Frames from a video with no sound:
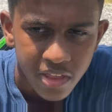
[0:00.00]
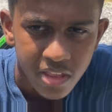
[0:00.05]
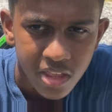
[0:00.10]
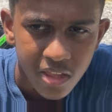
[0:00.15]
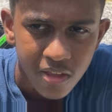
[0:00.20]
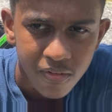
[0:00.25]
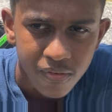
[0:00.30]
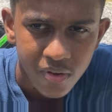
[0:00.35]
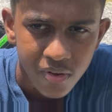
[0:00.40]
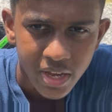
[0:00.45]

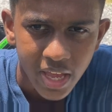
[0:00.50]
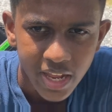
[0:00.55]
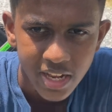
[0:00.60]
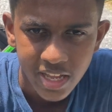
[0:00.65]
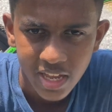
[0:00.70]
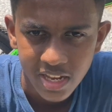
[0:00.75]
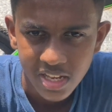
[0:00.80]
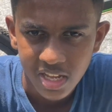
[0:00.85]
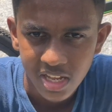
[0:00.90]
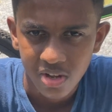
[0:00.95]
if you get
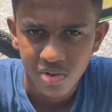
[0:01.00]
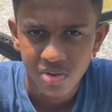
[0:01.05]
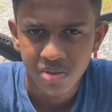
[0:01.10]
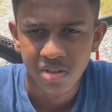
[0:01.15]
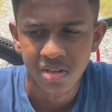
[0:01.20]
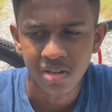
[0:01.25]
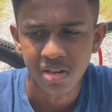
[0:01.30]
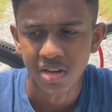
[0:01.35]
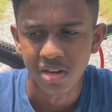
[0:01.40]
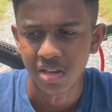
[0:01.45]
that down,
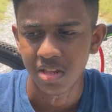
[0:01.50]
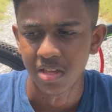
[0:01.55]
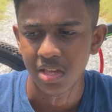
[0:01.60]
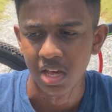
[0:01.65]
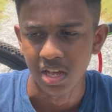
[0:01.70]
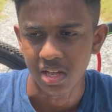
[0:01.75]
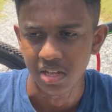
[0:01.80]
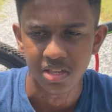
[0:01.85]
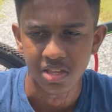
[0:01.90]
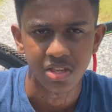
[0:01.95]

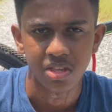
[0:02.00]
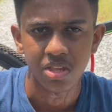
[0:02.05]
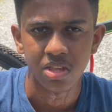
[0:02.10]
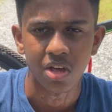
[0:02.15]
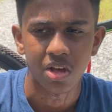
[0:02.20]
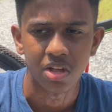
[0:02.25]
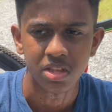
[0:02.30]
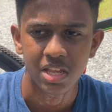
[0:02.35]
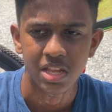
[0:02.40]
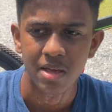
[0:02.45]
yeah,
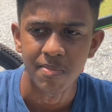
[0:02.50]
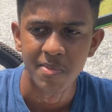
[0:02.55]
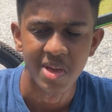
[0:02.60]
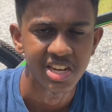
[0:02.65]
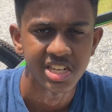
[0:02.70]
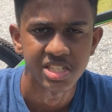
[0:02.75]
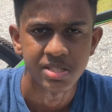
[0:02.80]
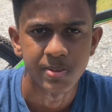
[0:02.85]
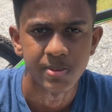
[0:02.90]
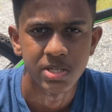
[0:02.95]
your time
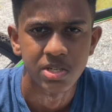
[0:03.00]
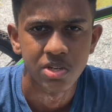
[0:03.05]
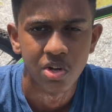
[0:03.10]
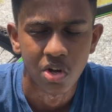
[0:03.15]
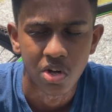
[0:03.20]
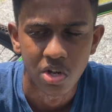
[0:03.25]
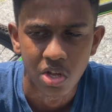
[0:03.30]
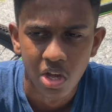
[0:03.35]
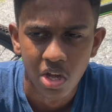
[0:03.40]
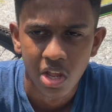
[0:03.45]
management
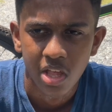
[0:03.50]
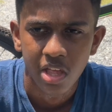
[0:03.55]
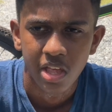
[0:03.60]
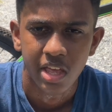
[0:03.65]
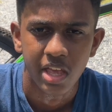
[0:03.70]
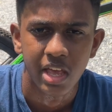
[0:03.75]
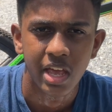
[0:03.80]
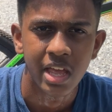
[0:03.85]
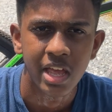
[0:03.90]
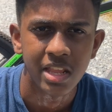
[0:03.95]
got.
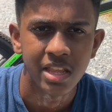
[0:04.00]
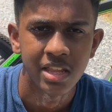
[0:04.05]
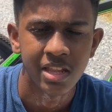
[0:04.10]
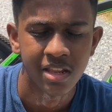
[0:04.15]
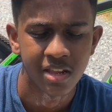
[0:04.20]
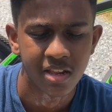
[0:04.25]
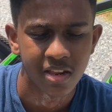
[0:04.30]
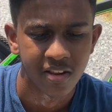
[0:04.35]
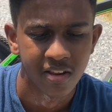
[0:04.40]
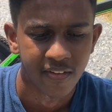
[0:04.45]
And
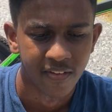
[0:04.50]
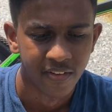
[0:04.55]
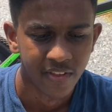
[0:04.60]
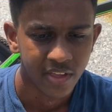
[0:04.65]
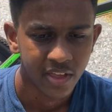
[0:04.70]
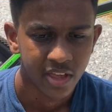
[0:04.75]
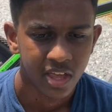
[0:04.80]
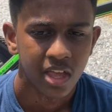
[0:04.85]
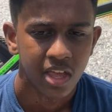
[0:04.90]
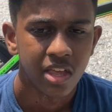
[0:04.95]

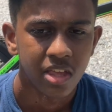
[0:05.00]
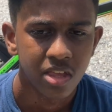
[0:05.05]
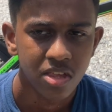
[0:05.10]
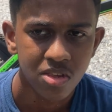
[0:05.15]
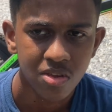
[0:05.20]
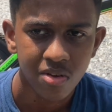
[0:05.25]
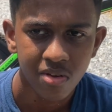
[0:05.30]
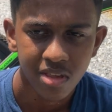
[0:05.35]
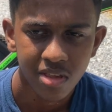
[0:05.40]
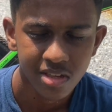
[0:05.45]

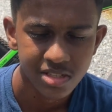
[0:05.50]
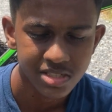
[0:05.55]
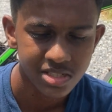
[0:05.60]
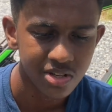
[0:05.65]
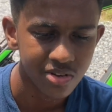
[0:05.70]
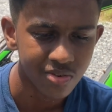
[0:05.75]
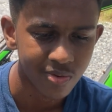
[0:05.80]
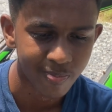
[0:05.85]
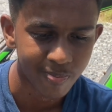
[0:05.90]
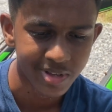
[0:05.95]

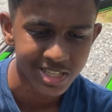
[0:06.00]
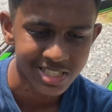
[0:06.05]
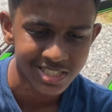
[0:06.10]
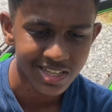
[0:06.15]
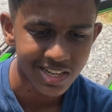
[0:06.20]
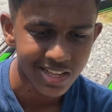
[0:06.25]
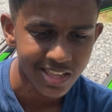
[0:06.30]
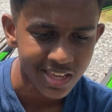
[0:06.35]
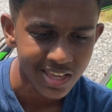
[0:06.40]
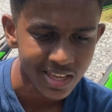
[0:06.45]
so
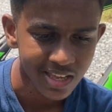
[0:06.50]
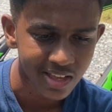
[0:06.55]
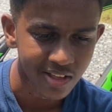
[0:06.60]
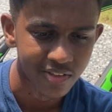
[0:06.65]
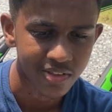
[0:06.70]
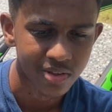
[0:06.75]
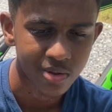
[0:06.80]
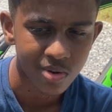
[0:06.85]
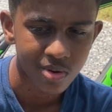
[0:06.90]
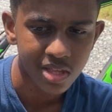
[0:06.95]
basically,
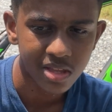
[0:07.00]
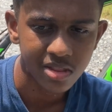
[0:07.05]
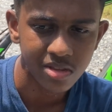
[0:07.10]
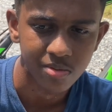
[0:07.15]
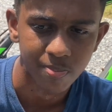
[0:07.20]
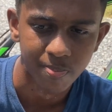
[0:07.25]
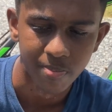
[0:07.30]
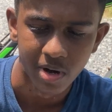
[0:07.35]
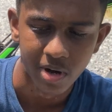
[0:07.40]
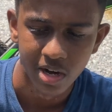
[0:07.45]
you need to
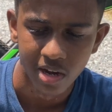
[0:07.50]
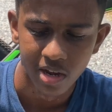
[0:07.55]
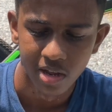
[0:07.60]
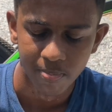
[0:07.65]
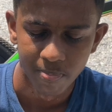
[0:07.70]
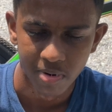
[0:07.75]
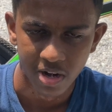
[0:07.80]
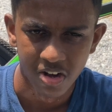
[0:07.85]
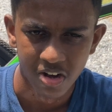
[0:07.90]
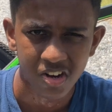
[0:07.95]

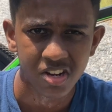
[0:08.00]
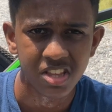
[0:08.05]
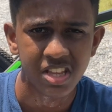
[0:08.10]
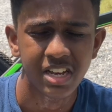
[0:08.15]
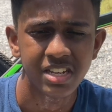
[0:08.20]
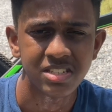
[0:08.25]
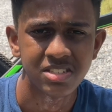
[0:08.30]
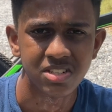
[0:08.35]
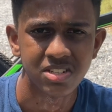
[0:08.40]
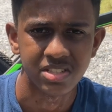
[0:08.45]

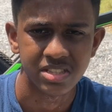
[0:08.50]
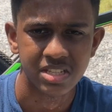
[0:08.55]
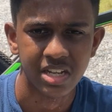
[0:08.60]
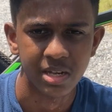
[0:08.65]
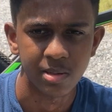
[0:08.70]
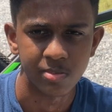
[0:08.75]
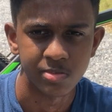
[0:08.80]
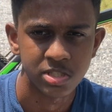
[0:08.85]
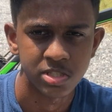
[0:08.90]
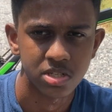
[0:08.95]
prioritize your
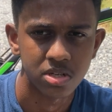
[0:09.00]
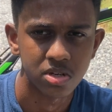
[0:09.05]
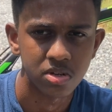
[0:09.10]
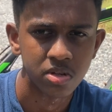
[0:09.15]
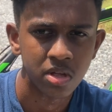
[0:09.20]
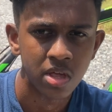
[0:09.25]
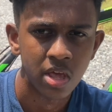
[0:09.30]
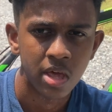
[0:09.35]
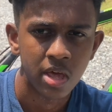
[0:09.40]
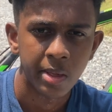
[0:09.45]
time. So
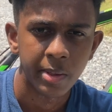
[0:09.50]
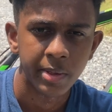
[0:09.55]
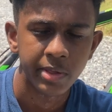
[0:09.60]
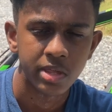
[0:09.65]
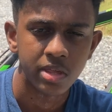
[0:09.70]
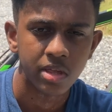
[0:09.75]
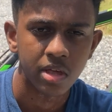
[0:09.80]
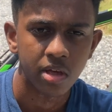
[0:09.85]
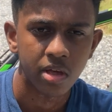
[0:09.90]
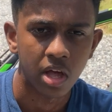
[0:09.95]

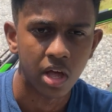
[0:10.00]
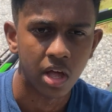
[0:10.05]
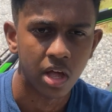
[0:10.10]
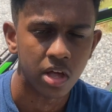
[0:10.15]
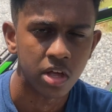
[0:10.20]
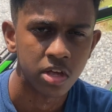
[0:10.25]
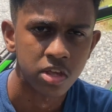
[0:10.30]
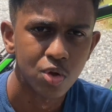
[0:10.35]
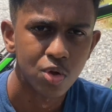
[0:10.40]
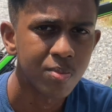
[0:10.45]

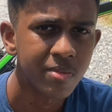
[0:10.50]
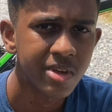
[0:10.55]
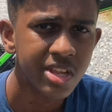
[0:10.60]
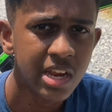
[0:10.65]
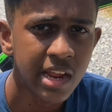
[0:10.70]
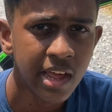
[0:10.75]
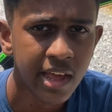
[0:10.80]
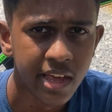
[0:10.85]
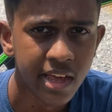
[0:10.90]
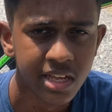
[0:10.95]
a human
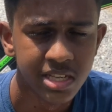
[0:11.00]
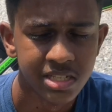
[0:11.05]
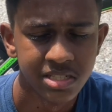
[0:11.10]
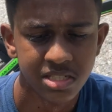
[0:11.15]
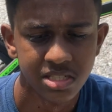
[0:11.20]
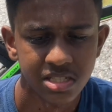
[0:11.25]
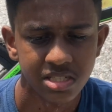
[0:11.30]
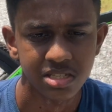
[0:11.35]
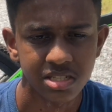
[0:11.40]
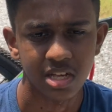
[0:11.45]

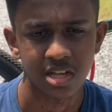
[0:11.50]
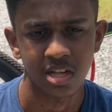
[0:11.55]
has